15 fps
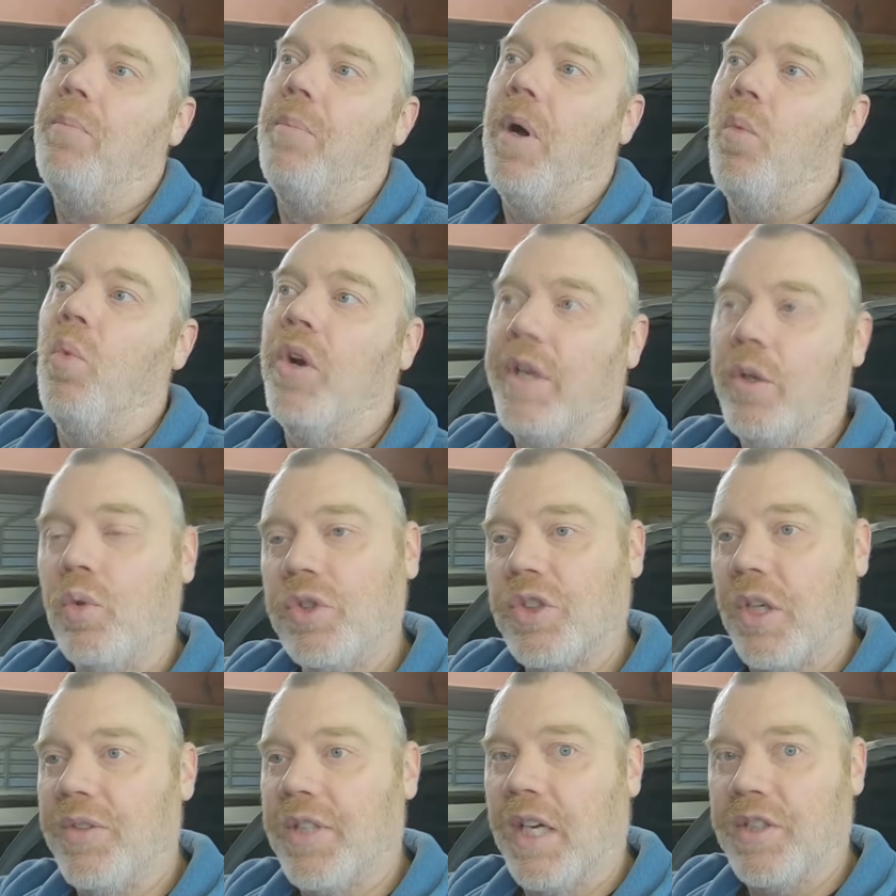But what it
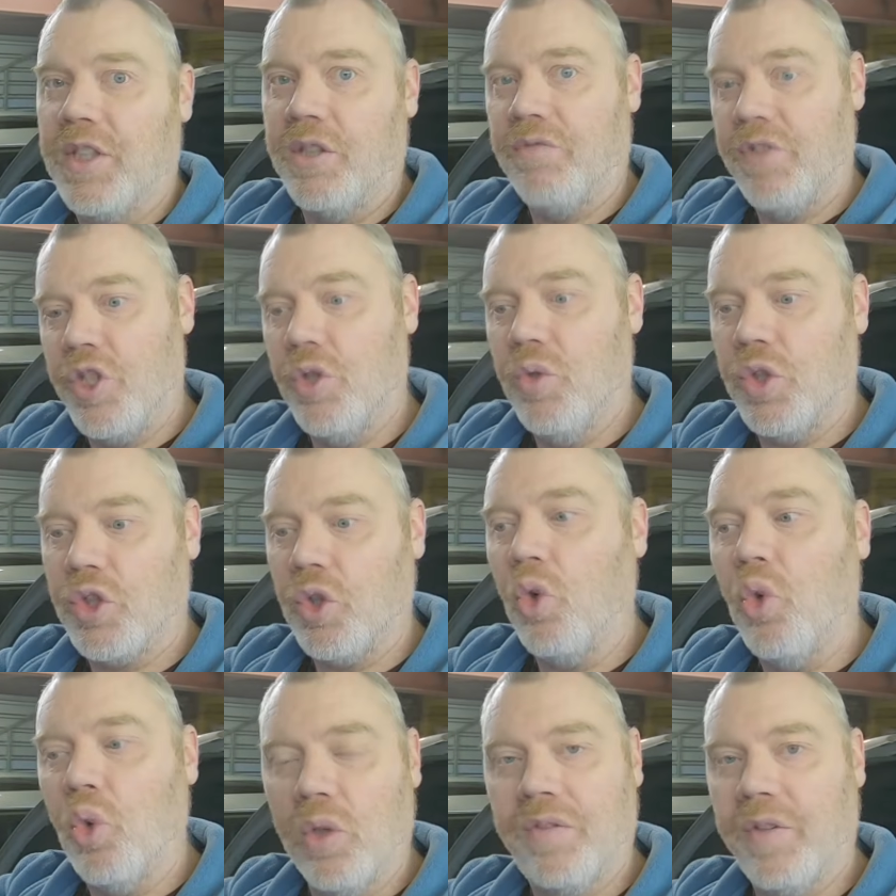also does is reduce
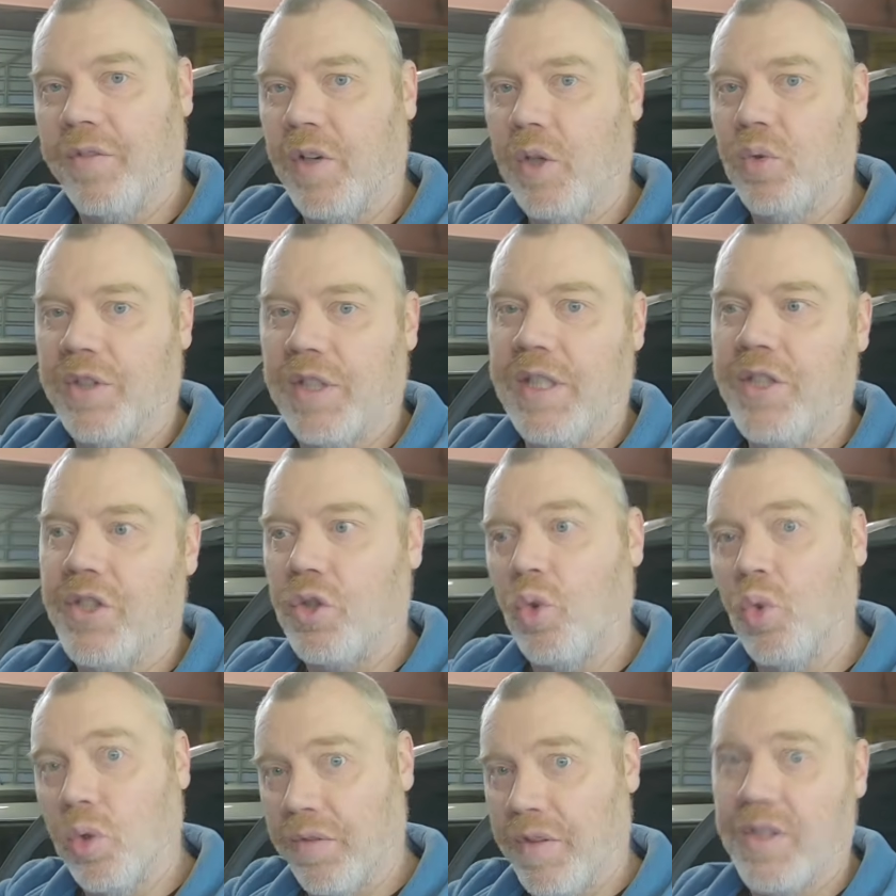all of the voltage
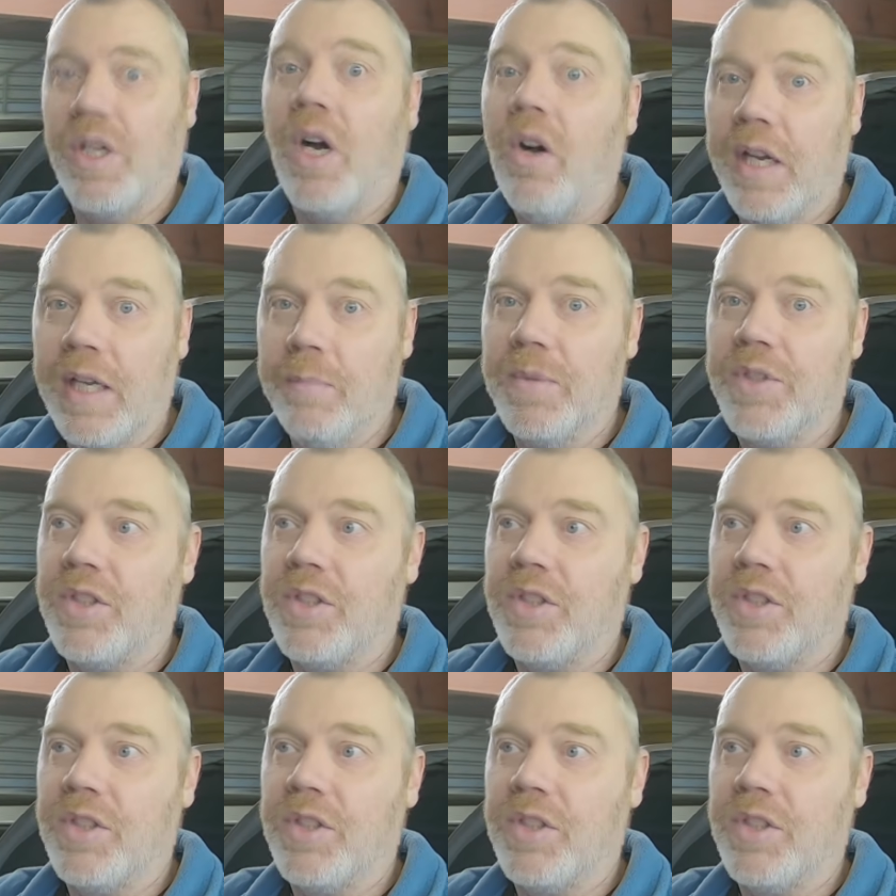all of the time.